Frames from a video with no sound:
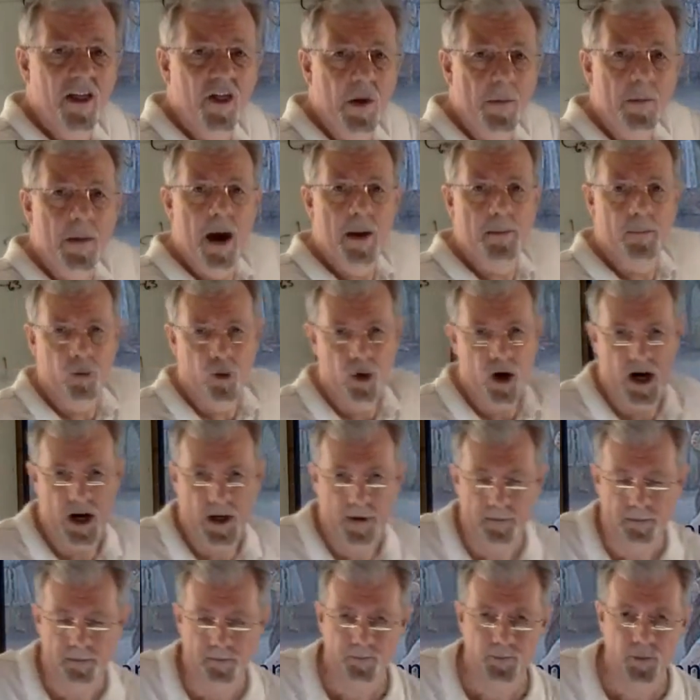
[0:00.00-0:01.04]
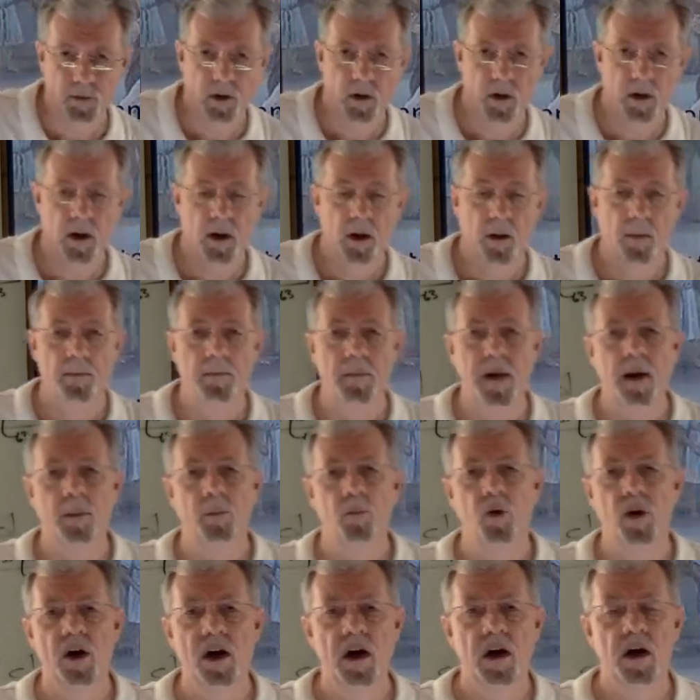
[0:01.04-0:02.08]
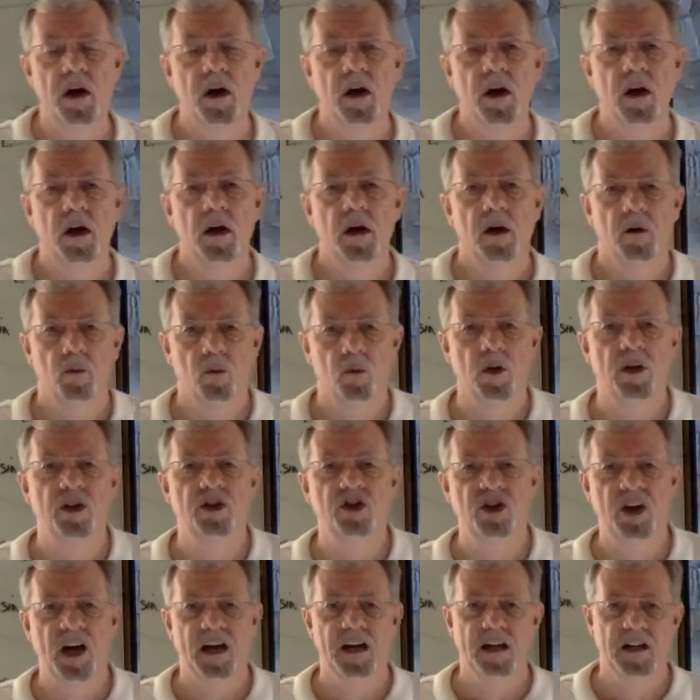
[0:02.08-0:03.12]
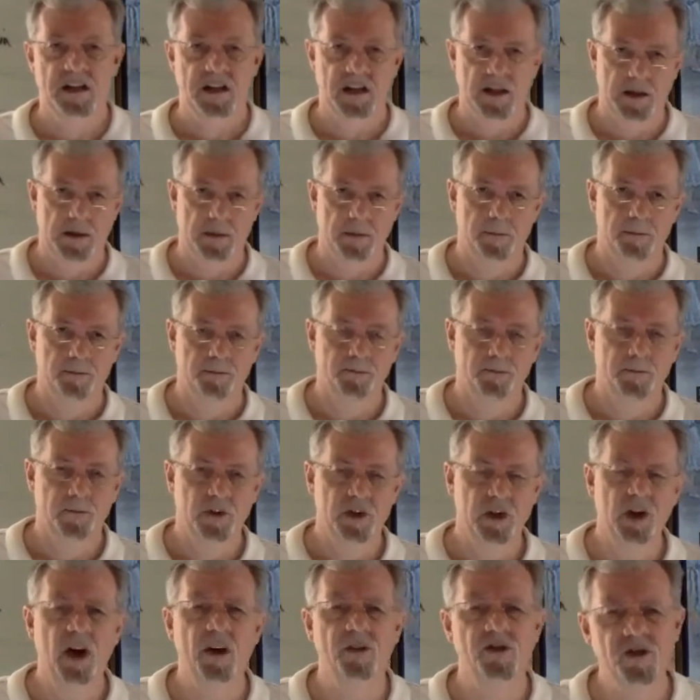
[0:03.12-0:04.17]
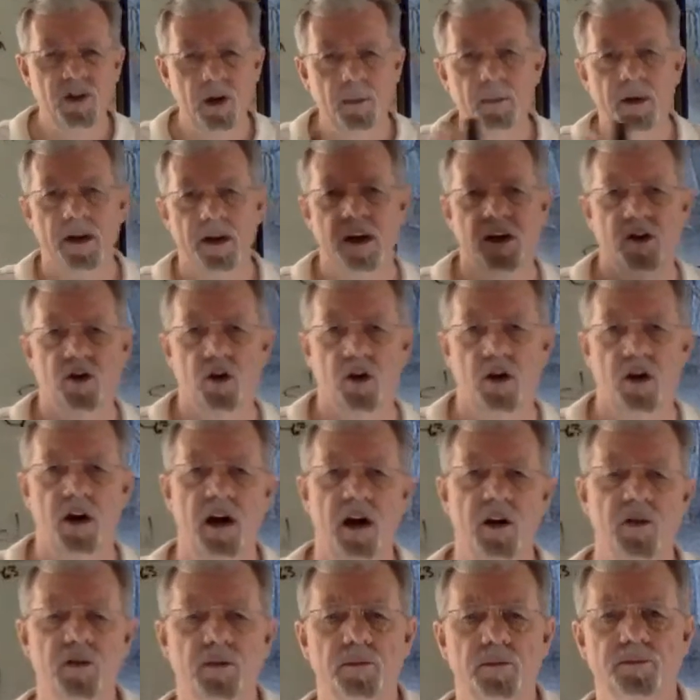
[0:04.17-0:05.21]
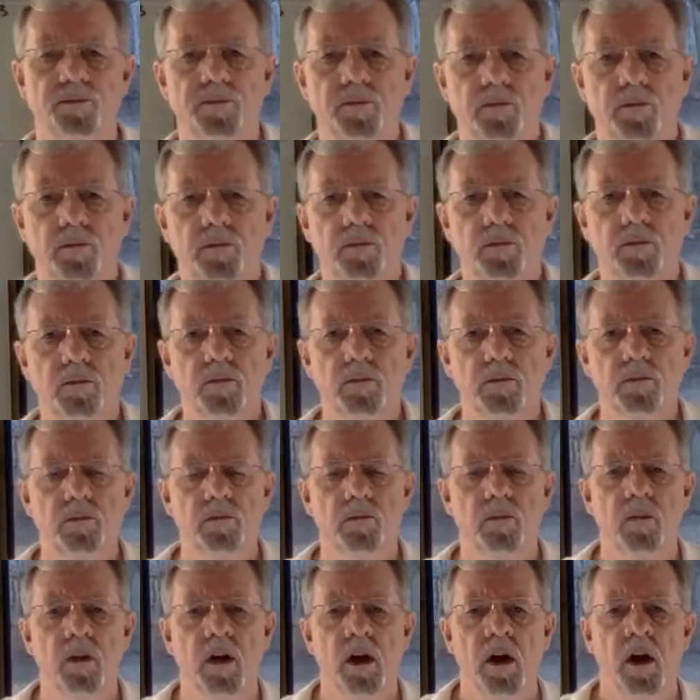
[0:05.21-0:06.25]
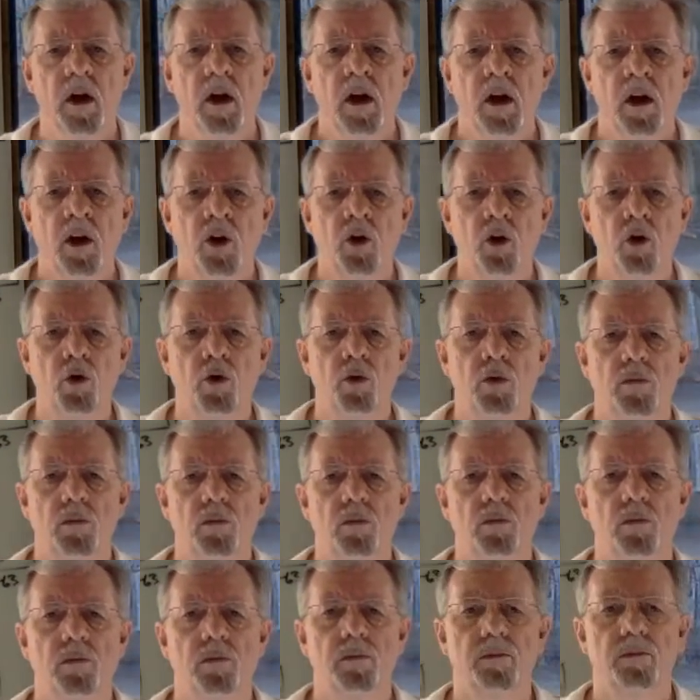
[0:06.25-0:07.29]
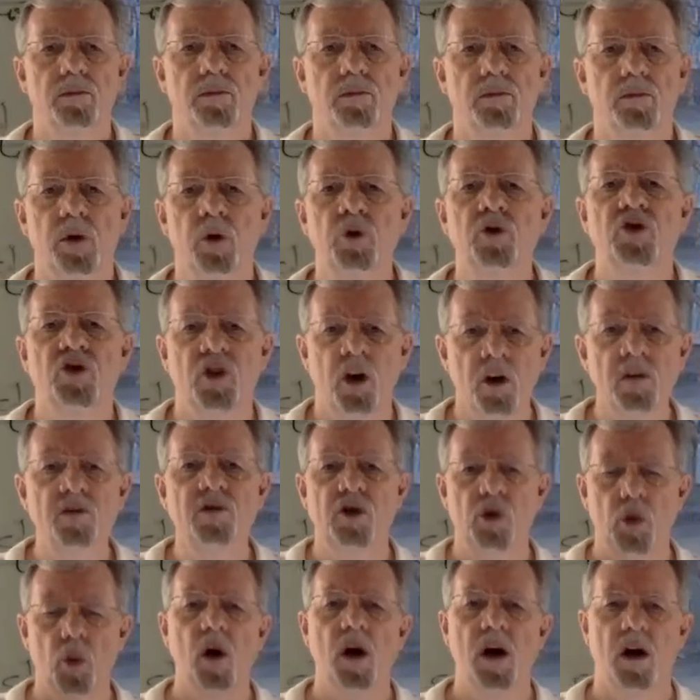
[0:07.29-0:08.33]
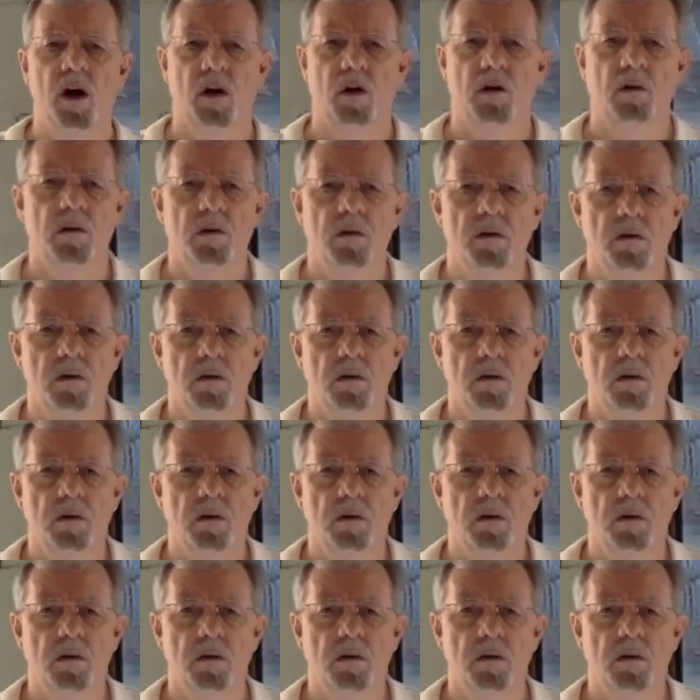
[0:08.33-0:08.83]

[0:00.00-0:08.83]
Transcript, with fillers: the memory. Memory rejected. Do you have somebody in your life who, who served you well?